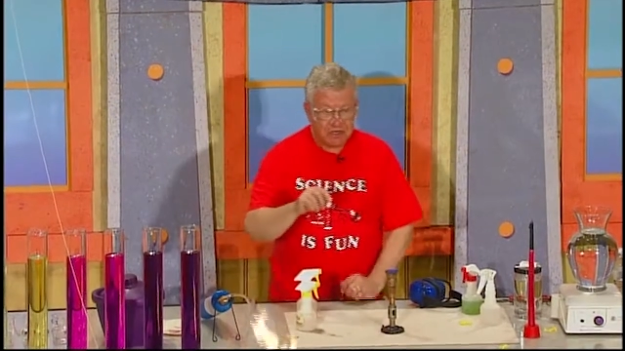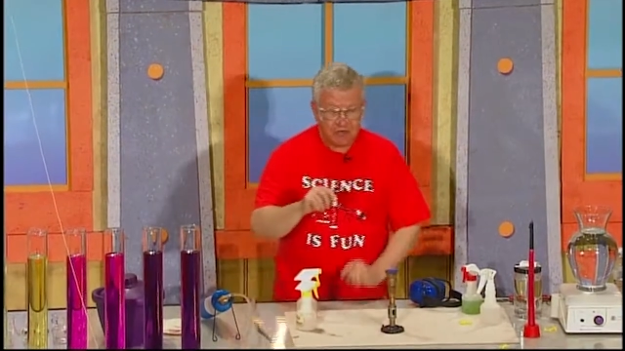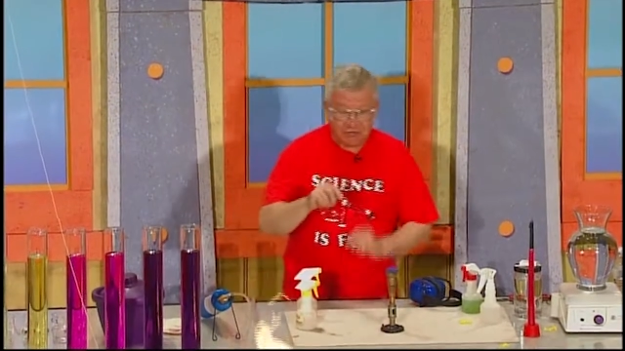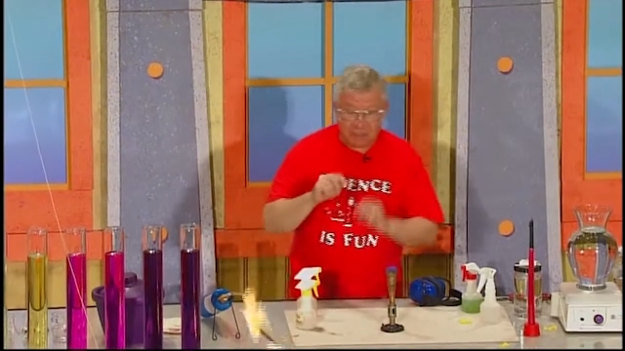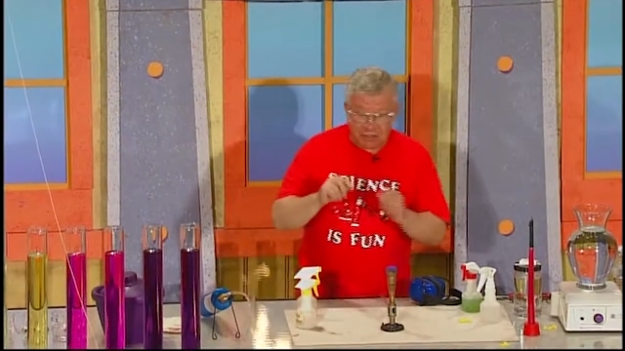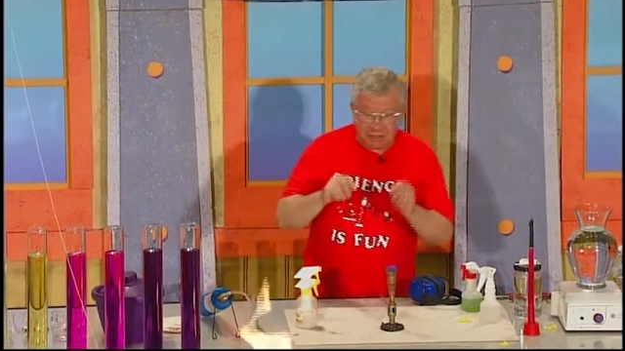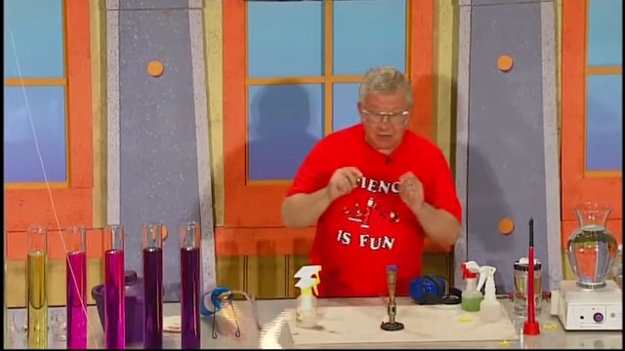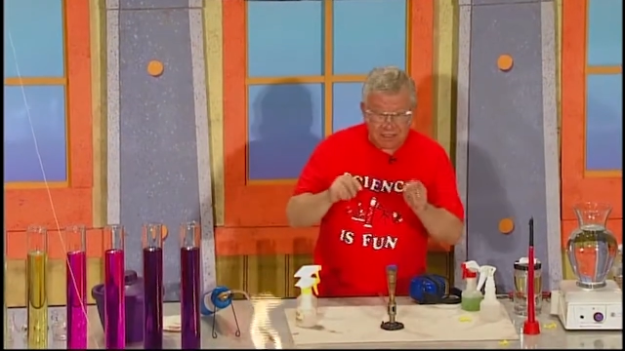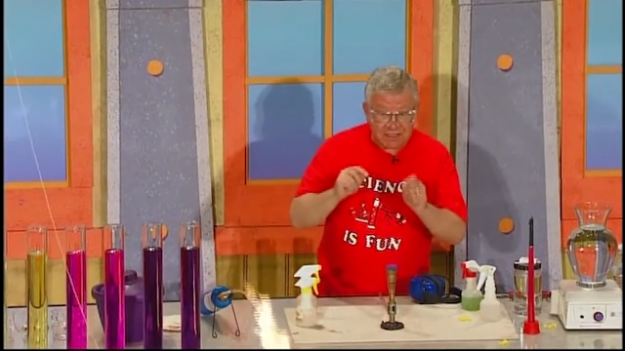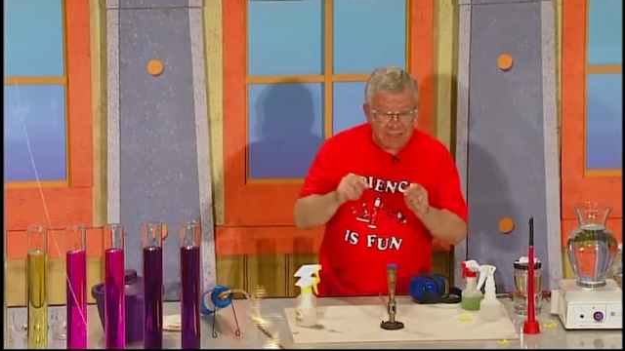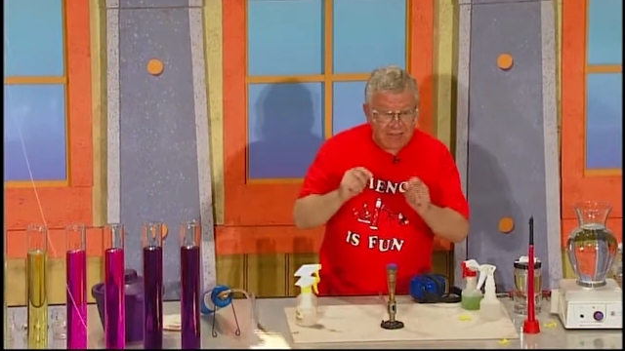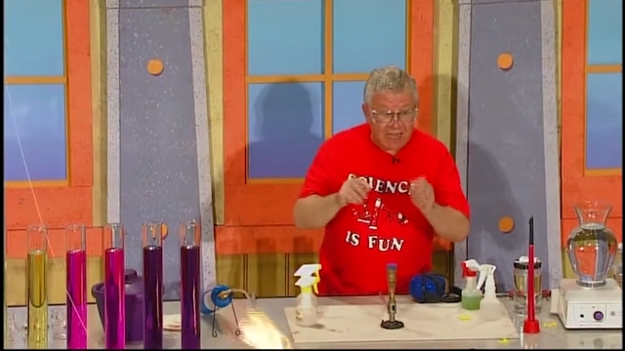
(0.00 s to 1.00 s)
Did you
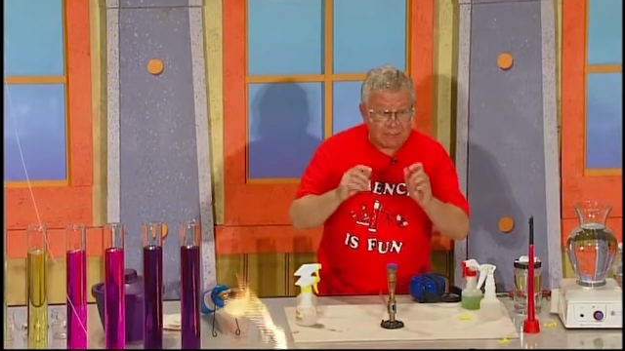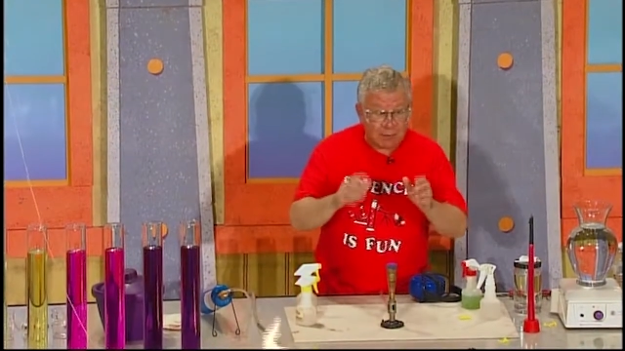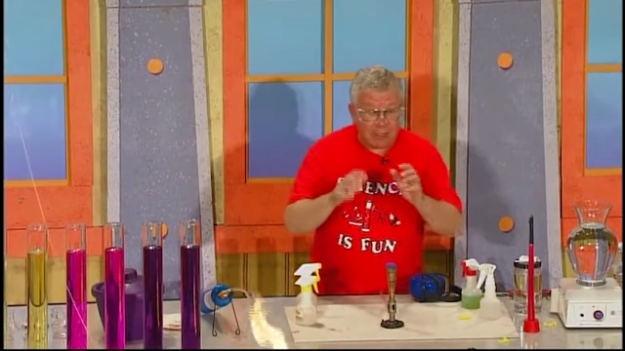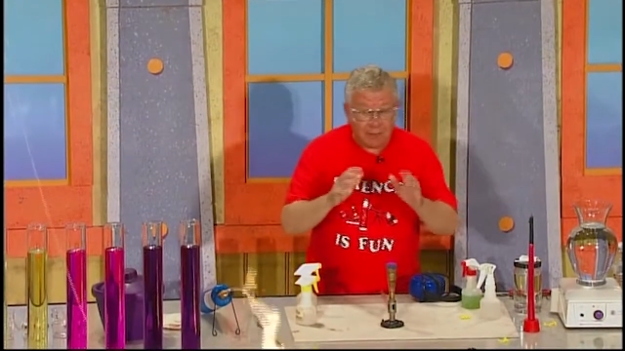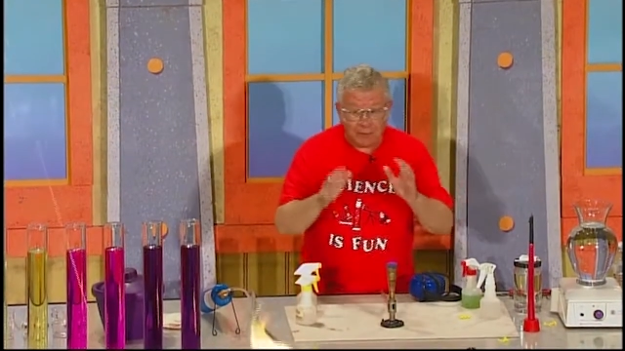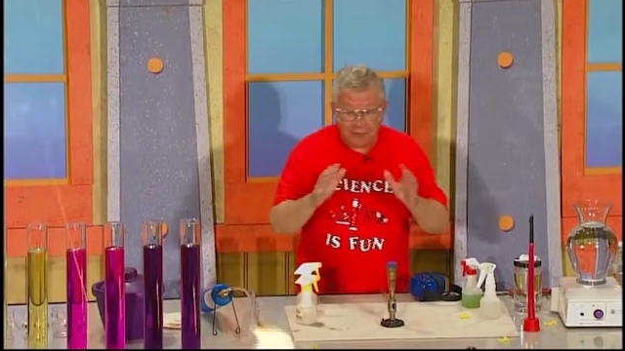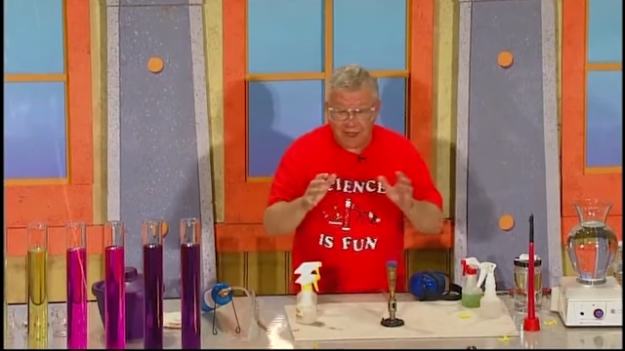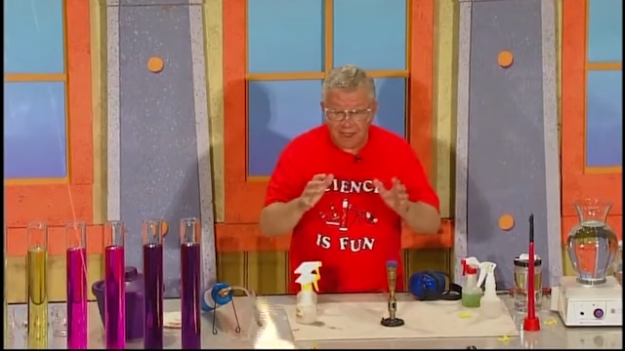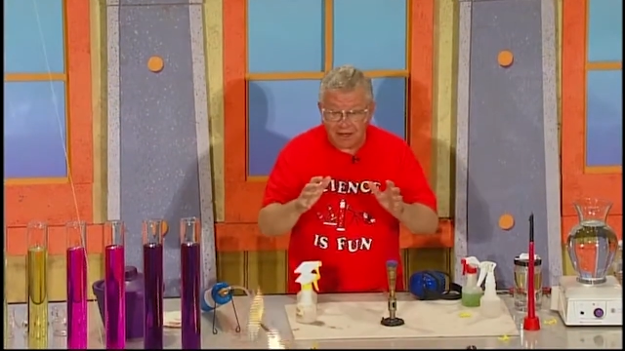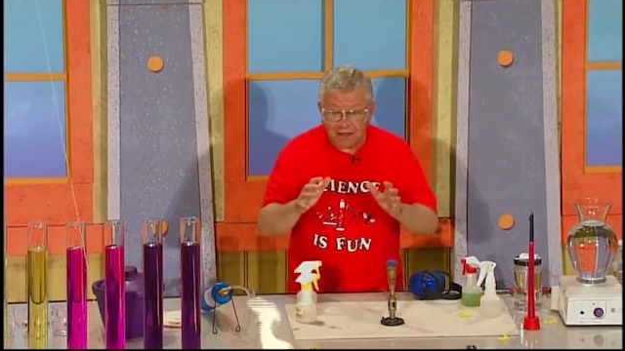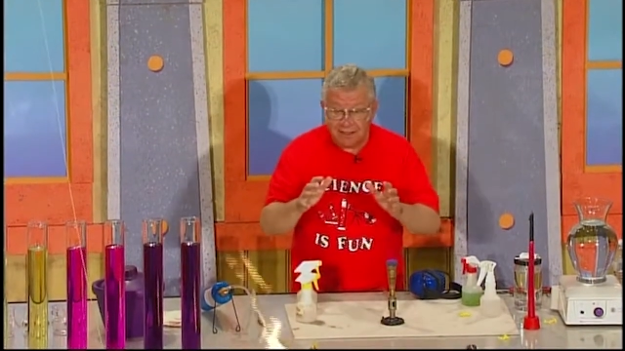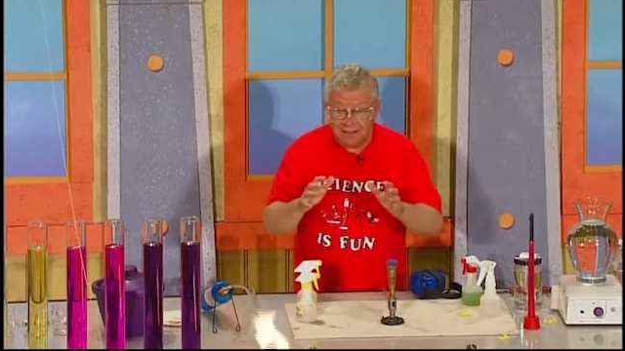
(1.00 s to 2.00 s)
see that ball of
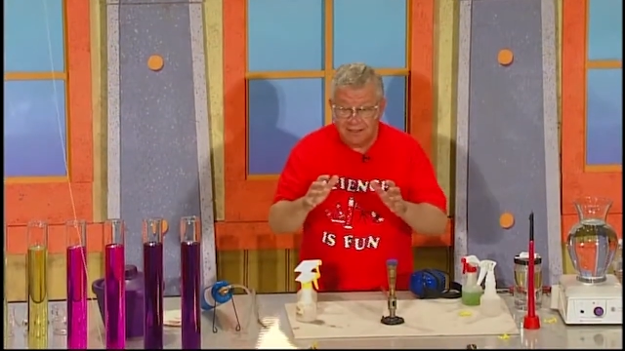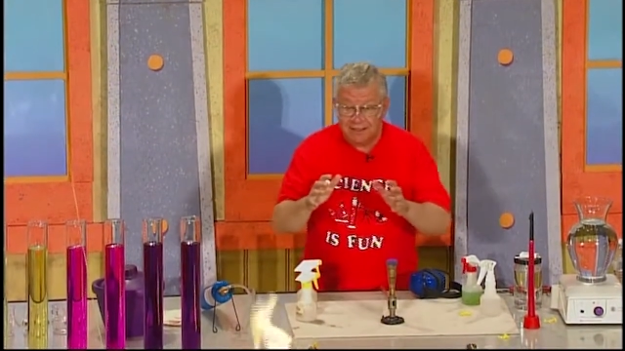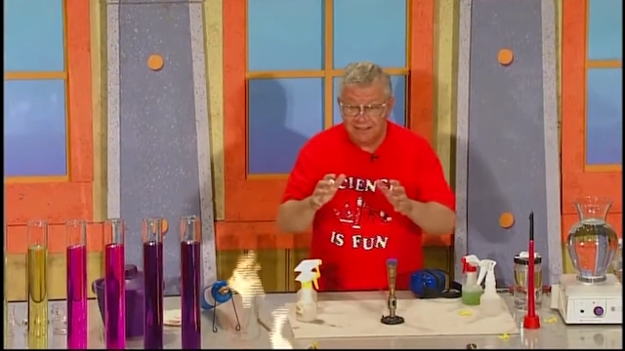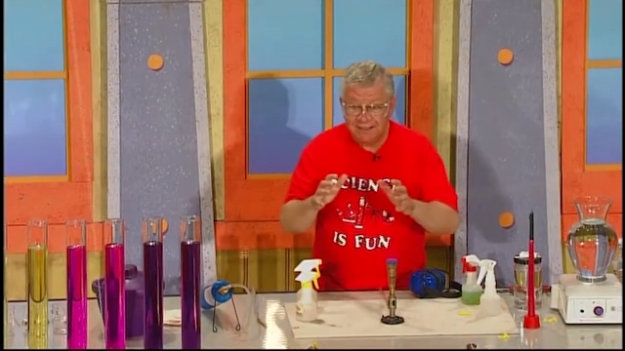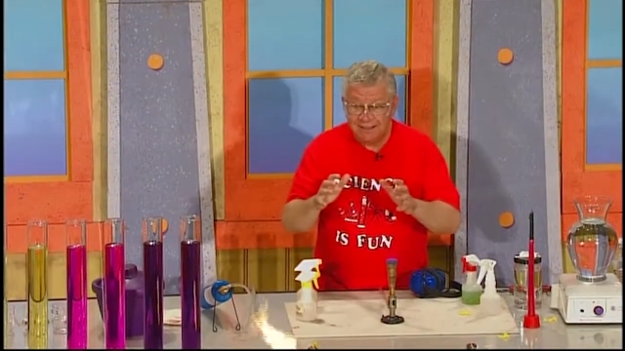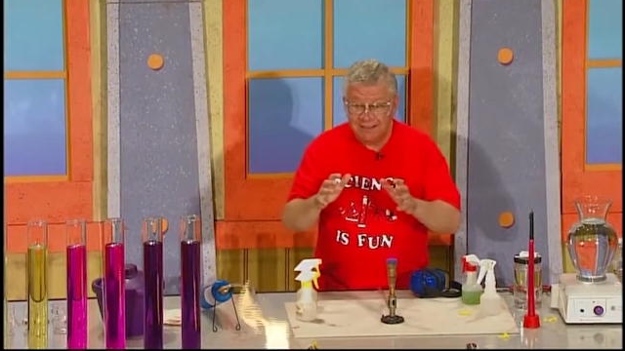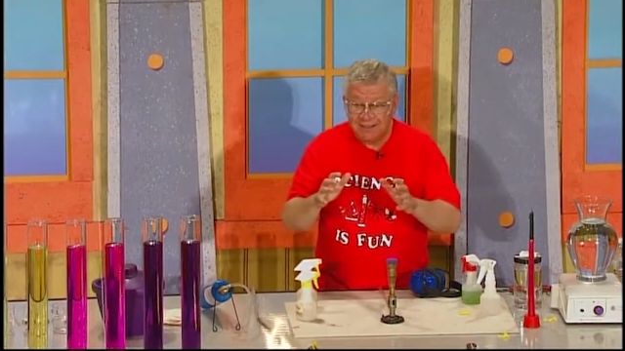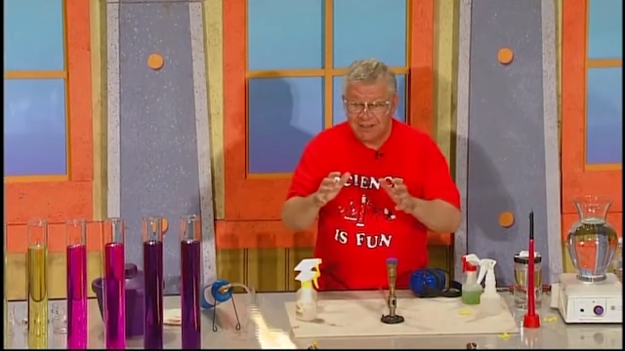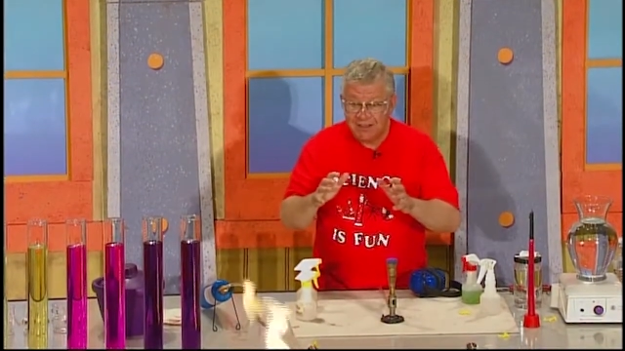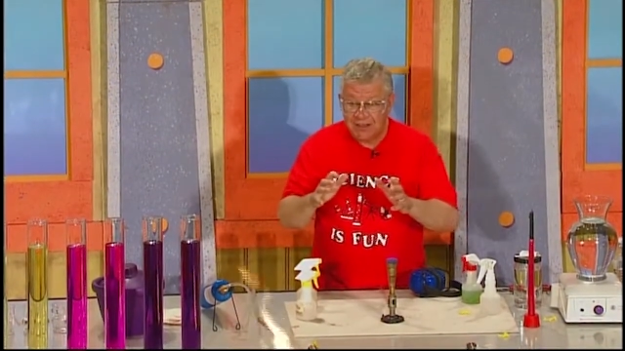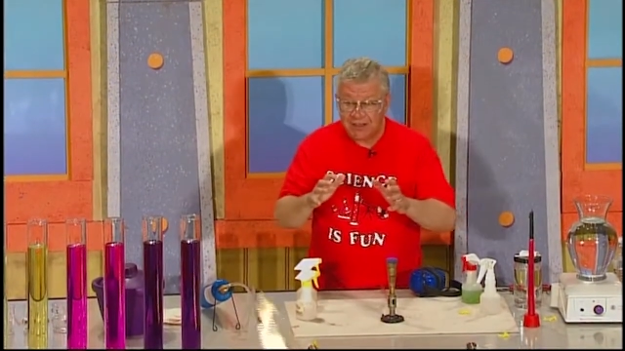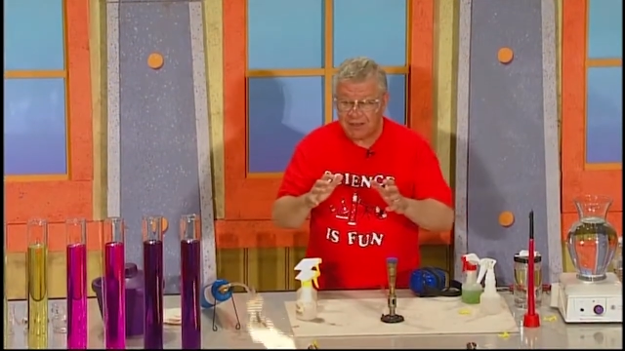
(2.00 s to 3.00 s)
fire?
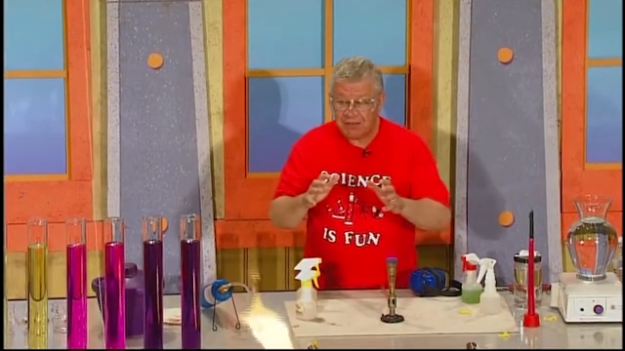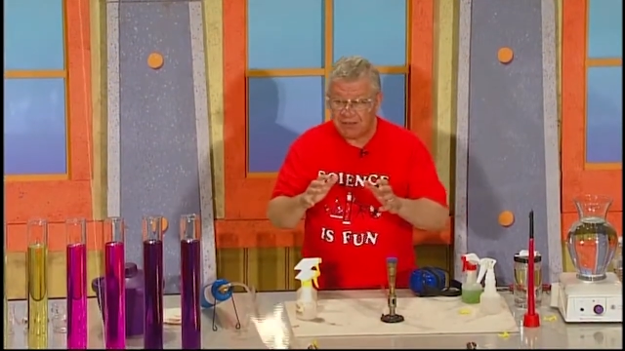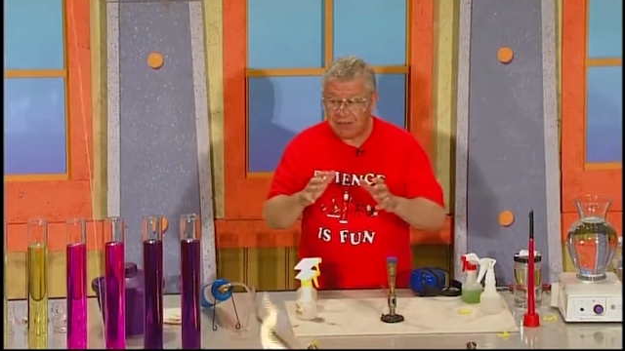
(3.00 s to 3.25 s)
Yeah.